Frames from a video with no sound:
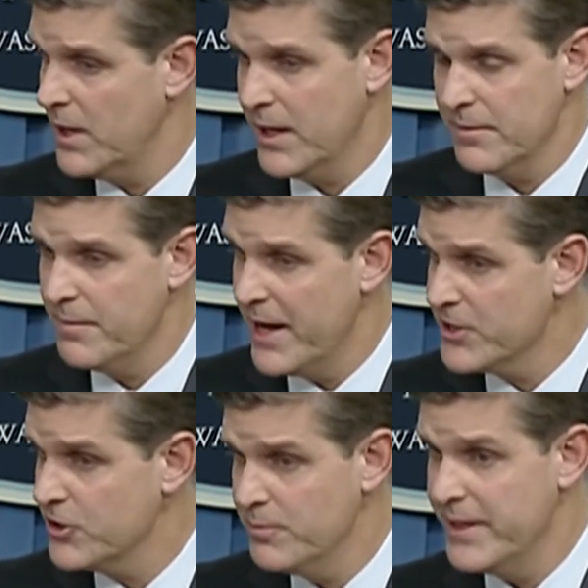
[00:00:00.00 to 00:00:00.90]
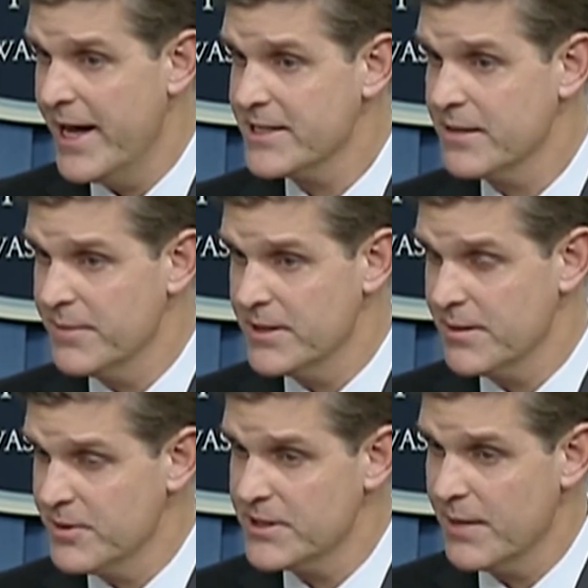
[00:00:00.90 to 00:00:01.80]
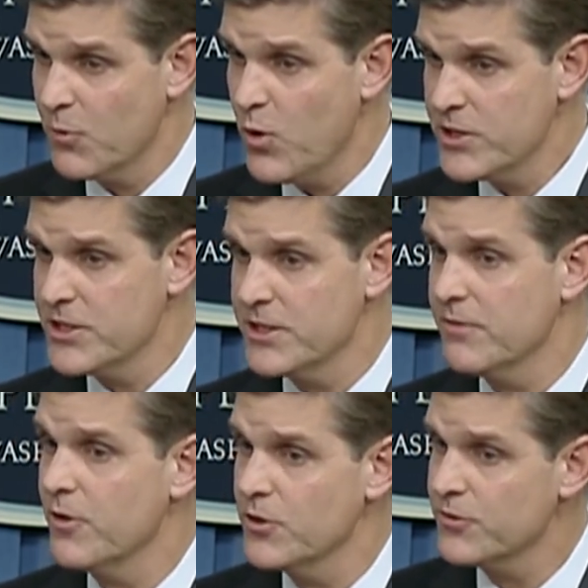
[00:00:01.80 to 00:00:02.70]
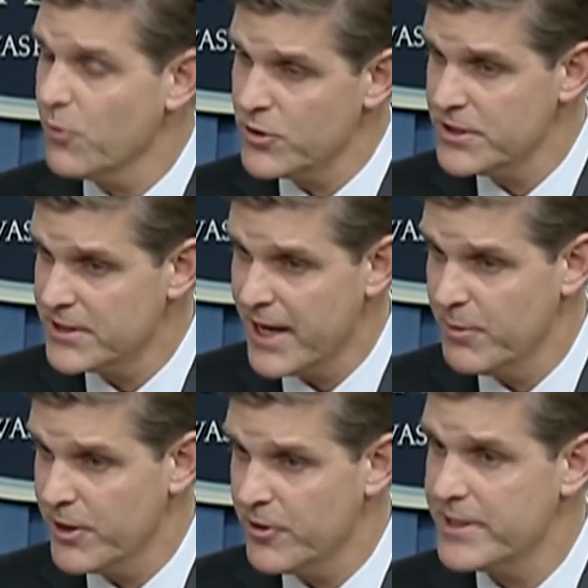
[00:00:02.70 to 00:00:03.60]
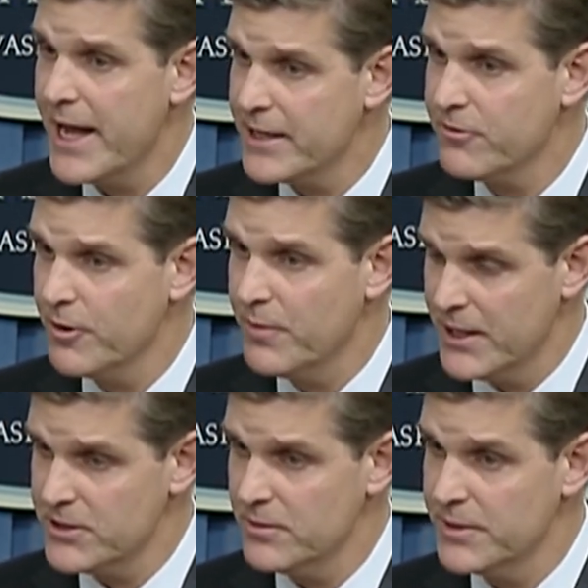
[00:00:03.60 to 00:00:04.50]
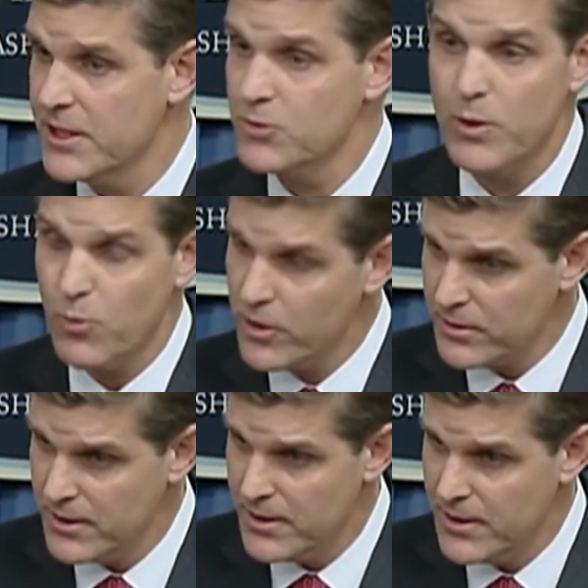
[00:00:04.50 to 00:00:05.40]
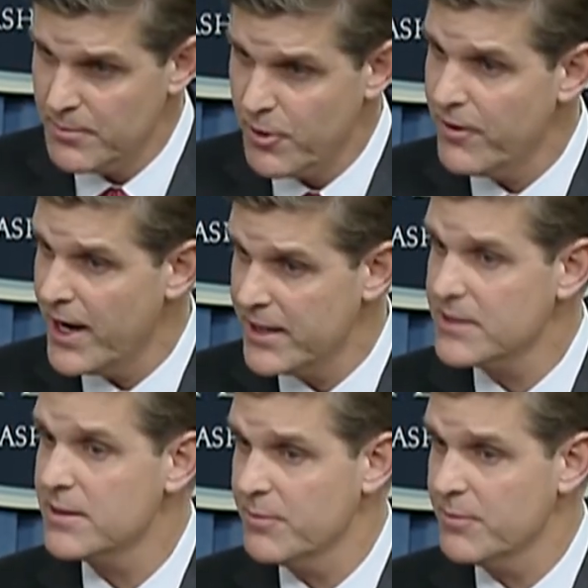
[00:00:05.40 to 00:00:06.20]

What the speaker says: I imagine you'd be asking me some of the same questions if those forces came under attack from ISIL because we weren't providing